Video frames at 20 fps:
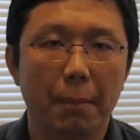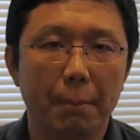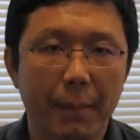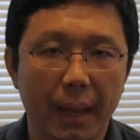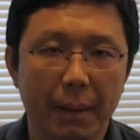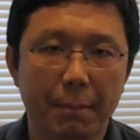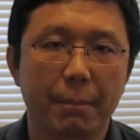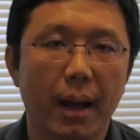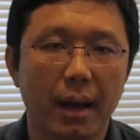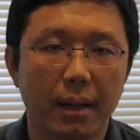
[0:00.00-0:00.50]

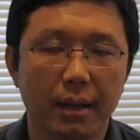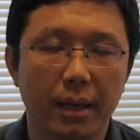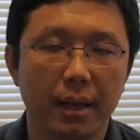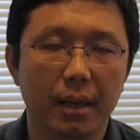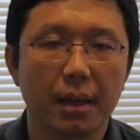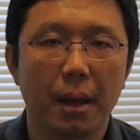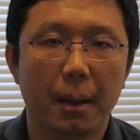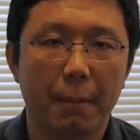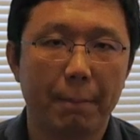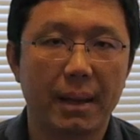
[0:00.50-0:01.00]
make
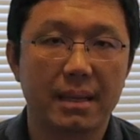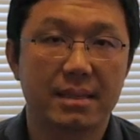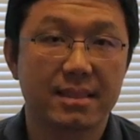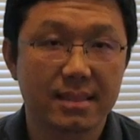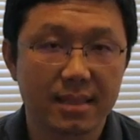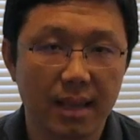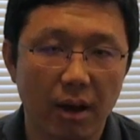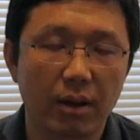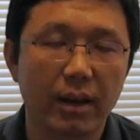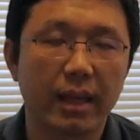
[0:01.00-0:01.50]
money by
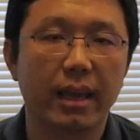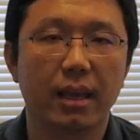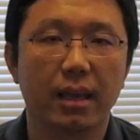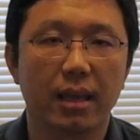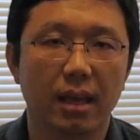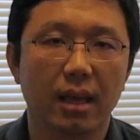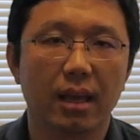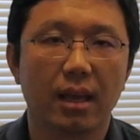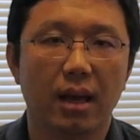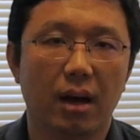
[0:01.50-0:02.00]

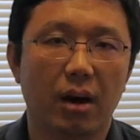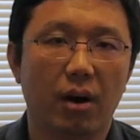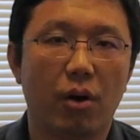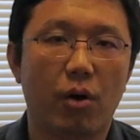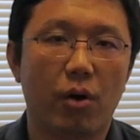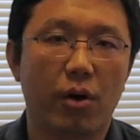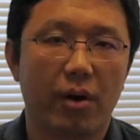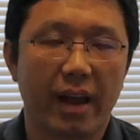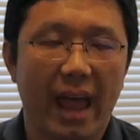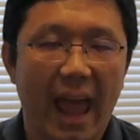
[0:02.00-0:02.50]
selling
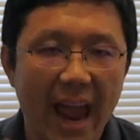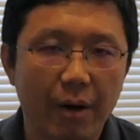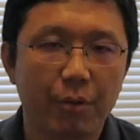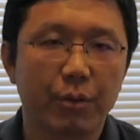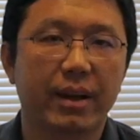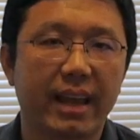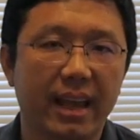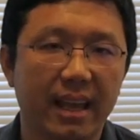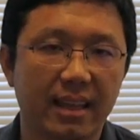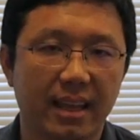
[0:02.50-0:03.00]
or
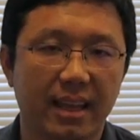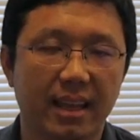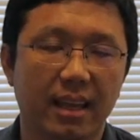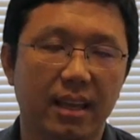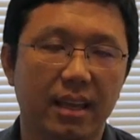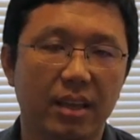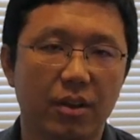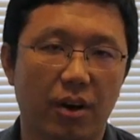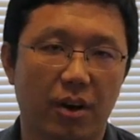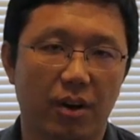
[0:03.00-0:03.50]

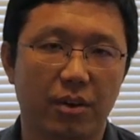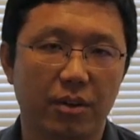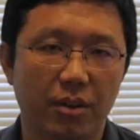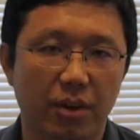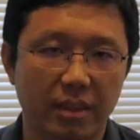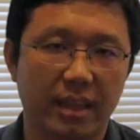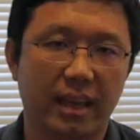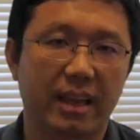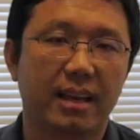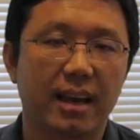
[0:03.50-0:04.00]
aggregating your
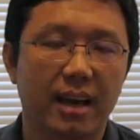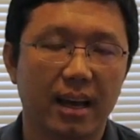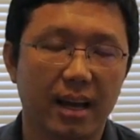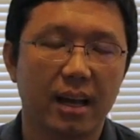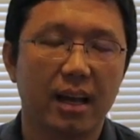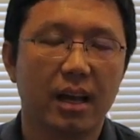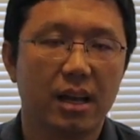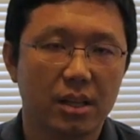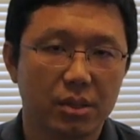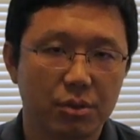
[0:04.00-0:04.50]

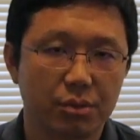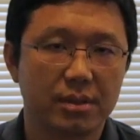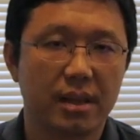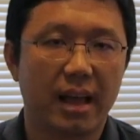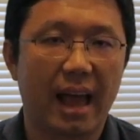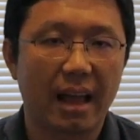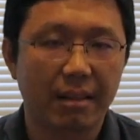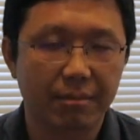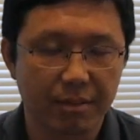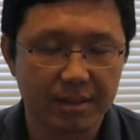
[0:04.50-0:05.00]
data to
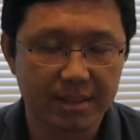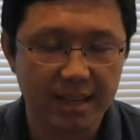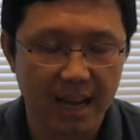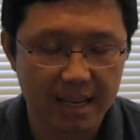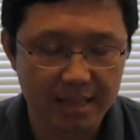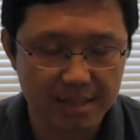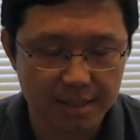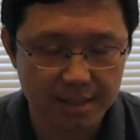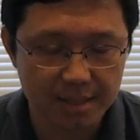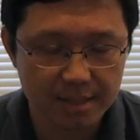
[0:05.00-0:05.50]
the
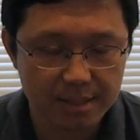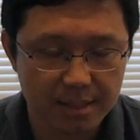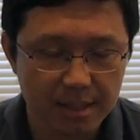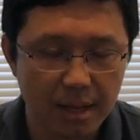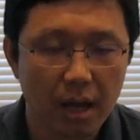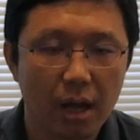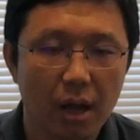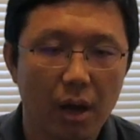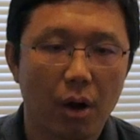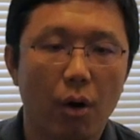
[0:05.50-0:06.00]

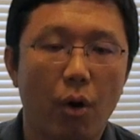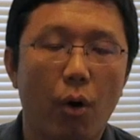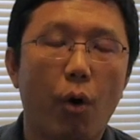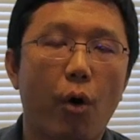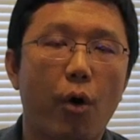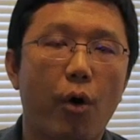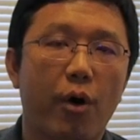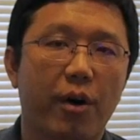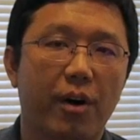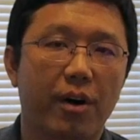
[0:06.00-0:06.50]
advertisers,
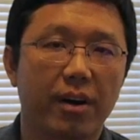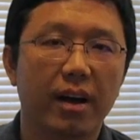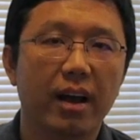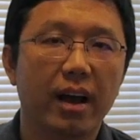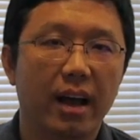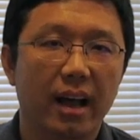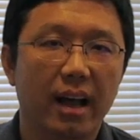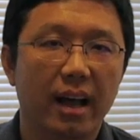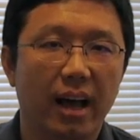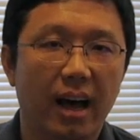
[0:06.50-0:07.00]
or
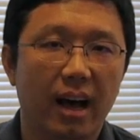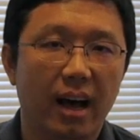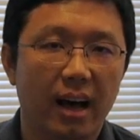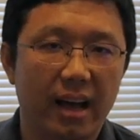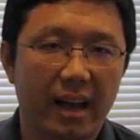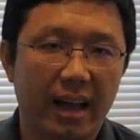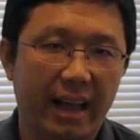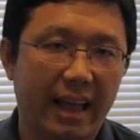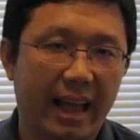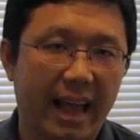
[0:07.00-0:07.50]

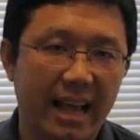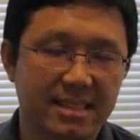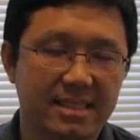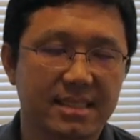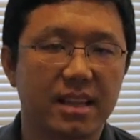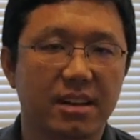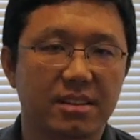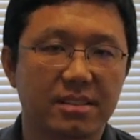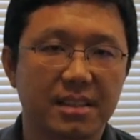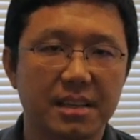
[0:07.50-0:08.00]

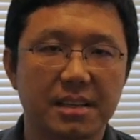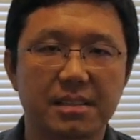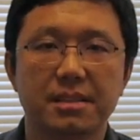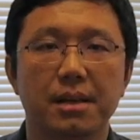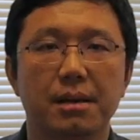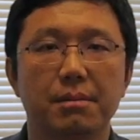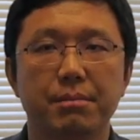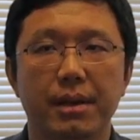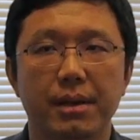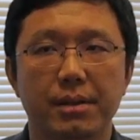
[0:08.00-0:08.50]
as their system